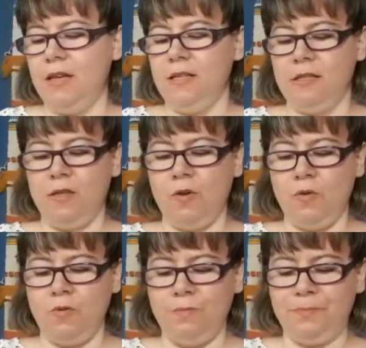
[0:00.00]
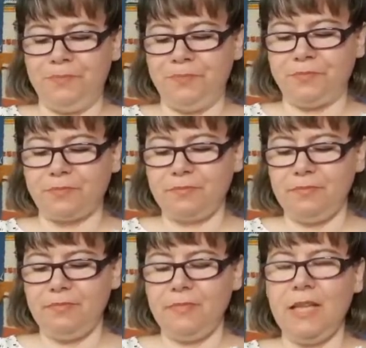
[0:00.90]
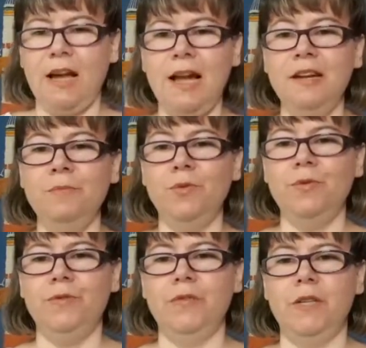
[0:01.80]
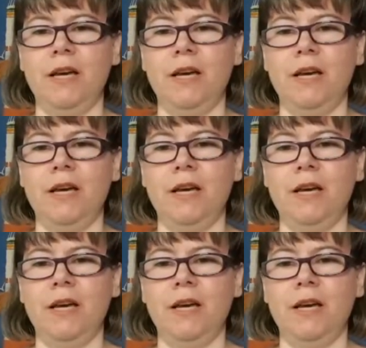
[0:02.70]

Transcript: So I removed